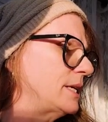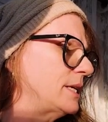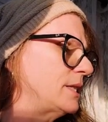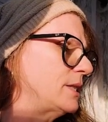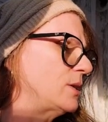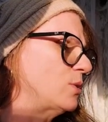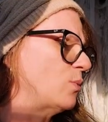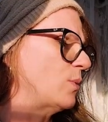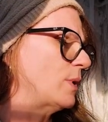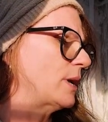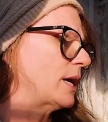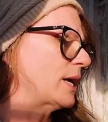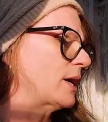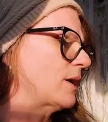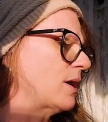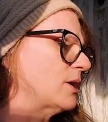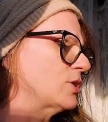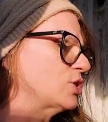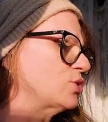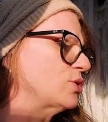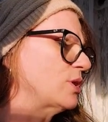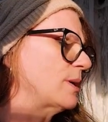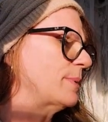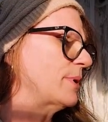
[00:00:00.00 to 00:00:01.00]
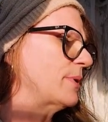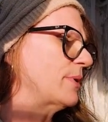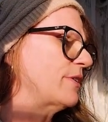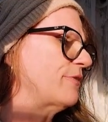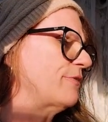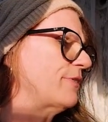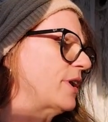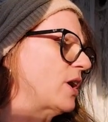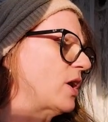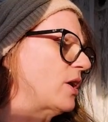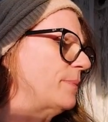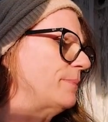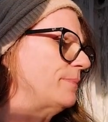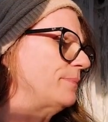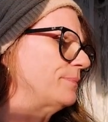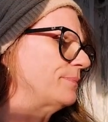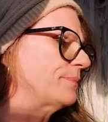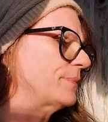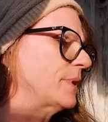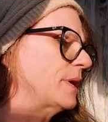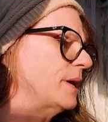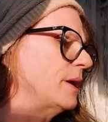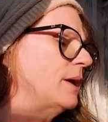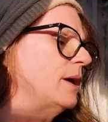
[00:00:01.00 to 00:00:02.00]
one I got. Strawberry Fair.
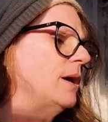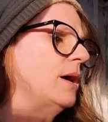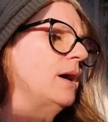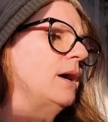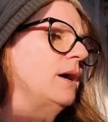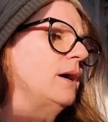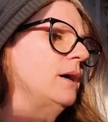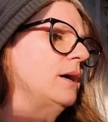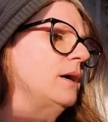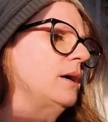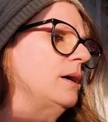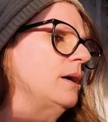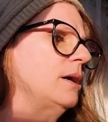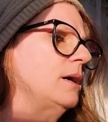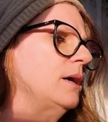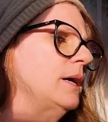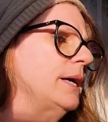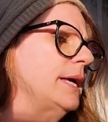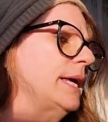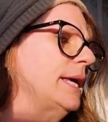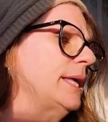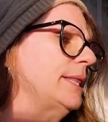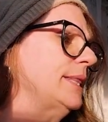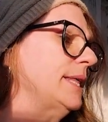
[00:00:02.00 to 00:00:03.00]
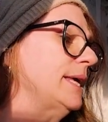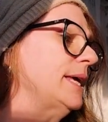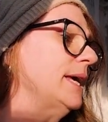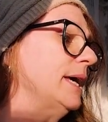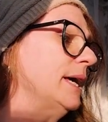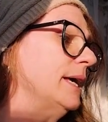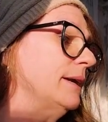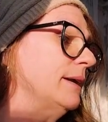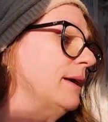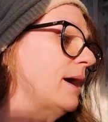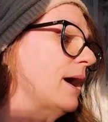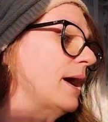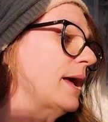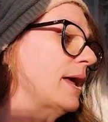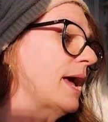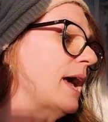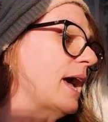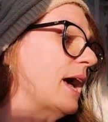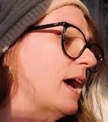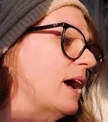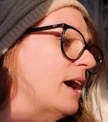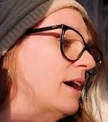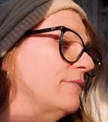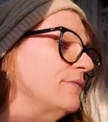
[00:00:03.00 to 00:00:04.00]
And then I
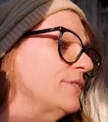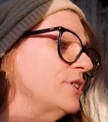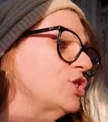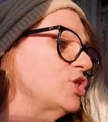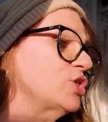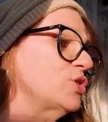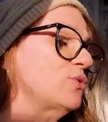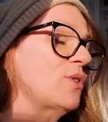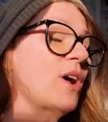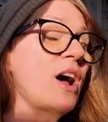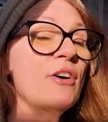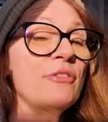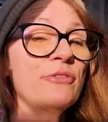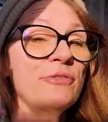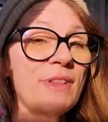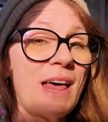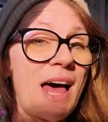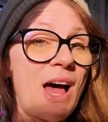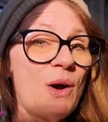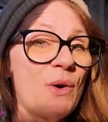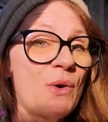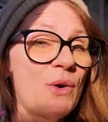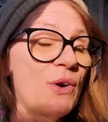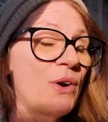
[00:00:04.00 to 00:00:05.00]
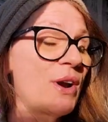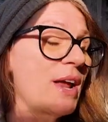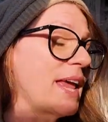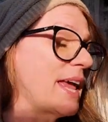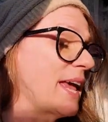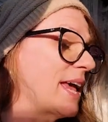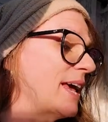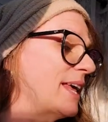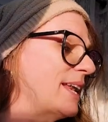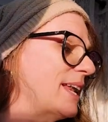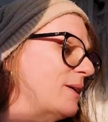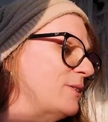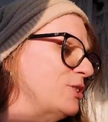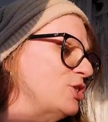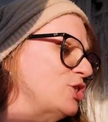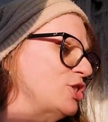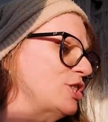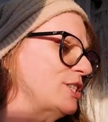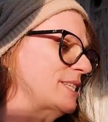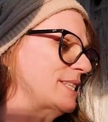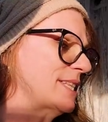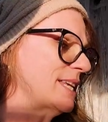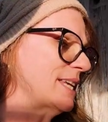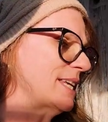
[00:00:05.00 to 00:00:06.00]
have the straw flower, and I was
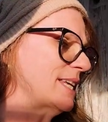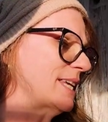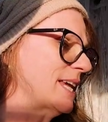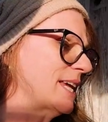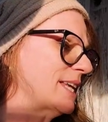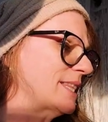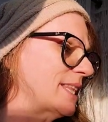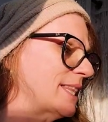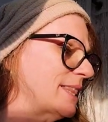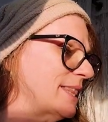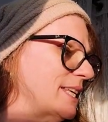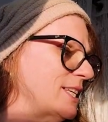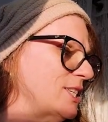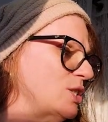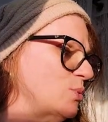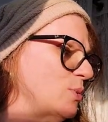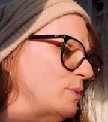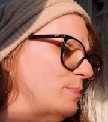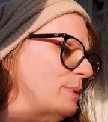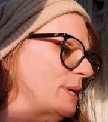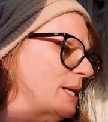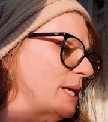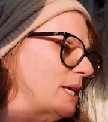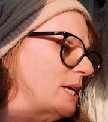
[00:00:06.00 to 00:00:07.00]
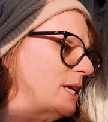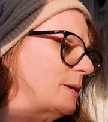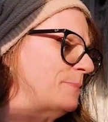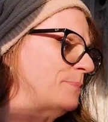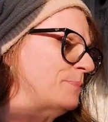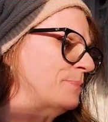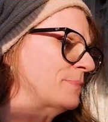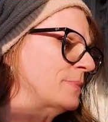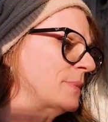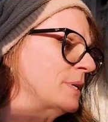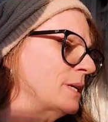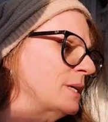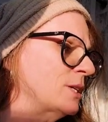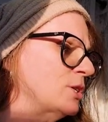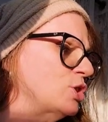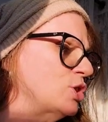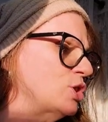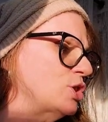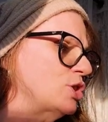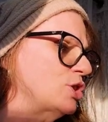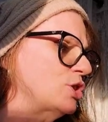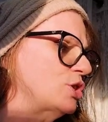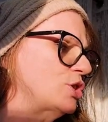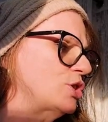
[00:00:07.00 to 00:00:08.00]
just thinking that this would be
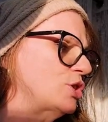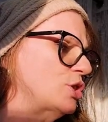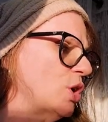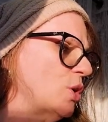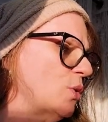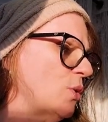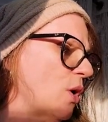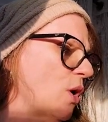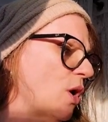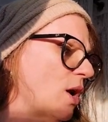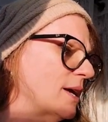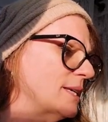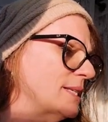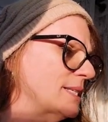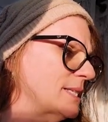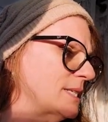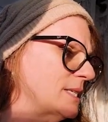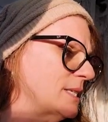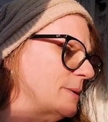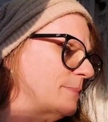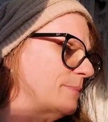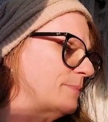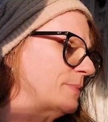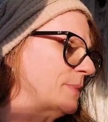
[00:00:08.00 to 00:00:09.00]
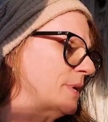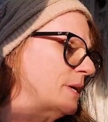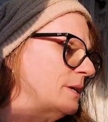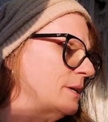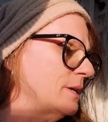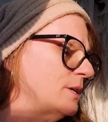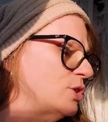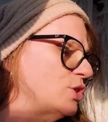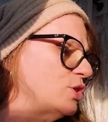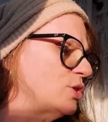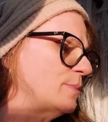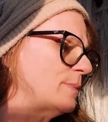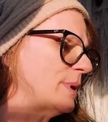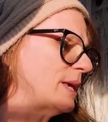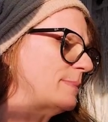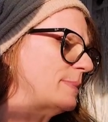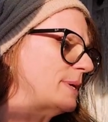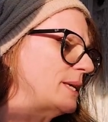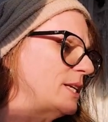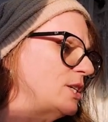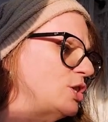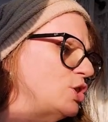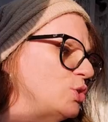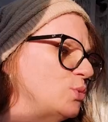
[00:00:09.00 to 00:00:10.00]
just so awesome to
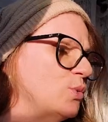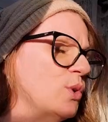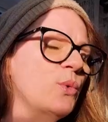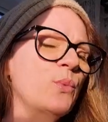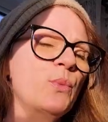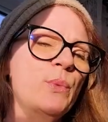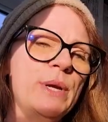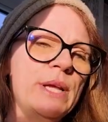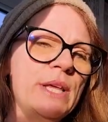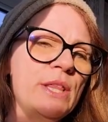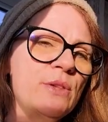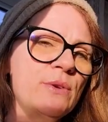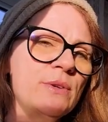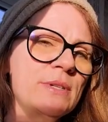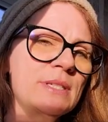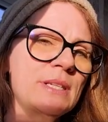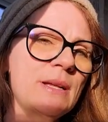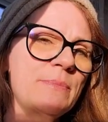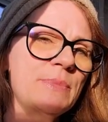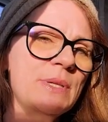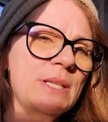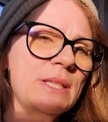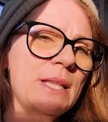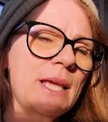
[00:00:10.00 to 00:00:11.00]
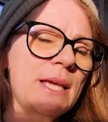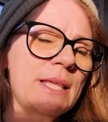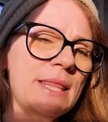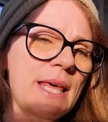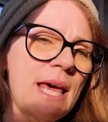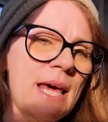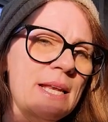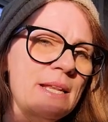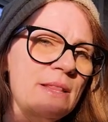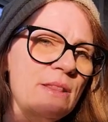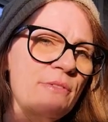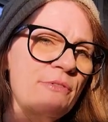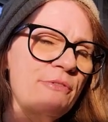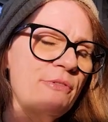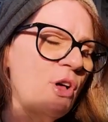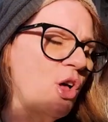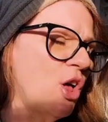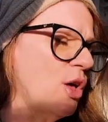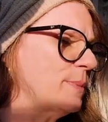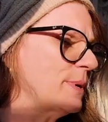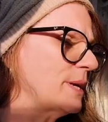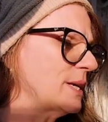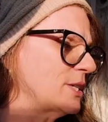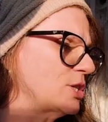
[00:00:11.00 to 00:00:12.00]
maybe do a wreath or something like that in the
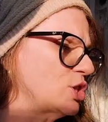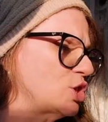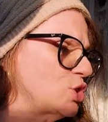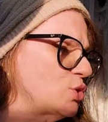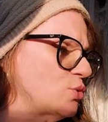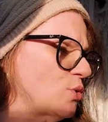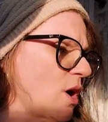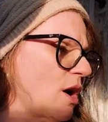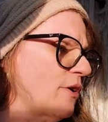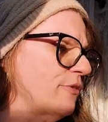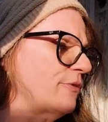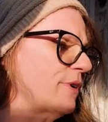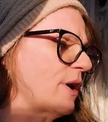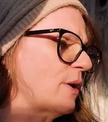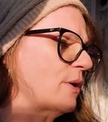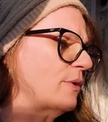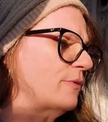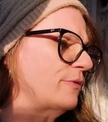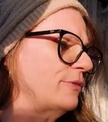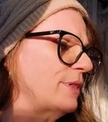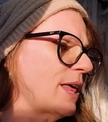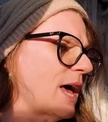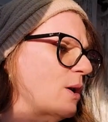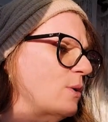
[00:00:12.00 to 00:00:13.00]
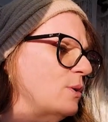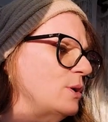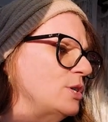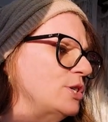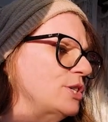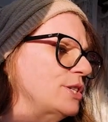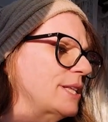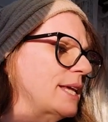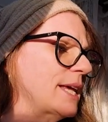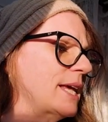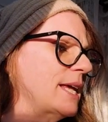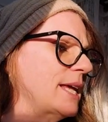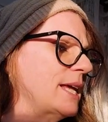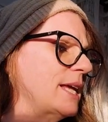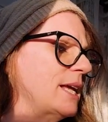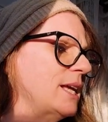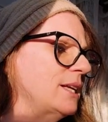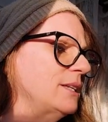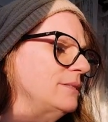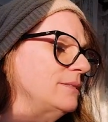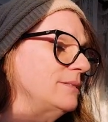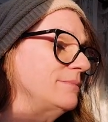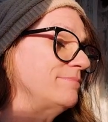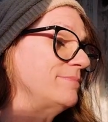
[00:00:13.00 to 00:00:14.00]
fall, because straw flowers,
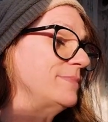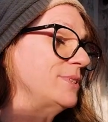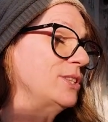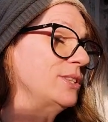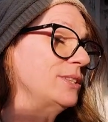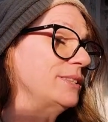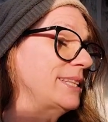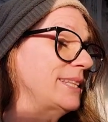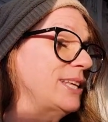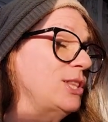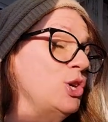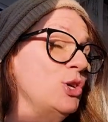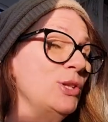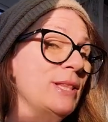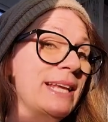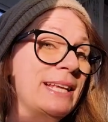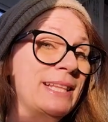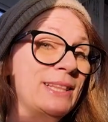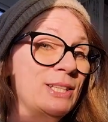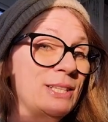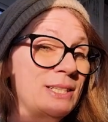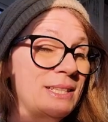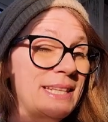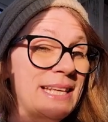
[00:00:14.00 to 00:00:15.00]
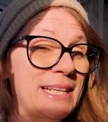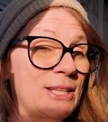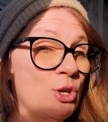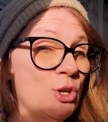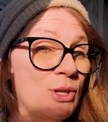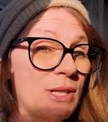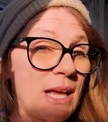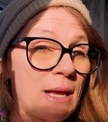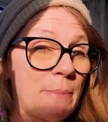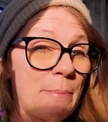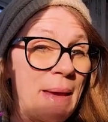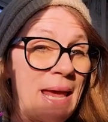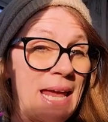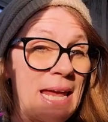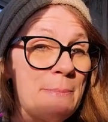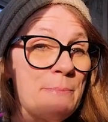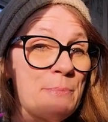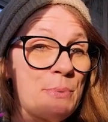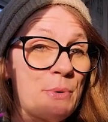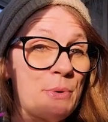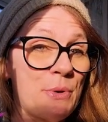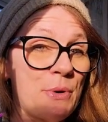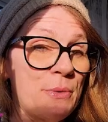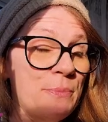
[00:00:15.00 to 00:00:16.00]
they look like
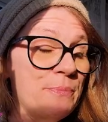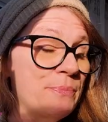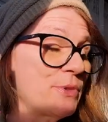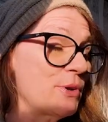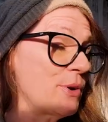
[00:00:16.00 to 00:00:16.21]
paper.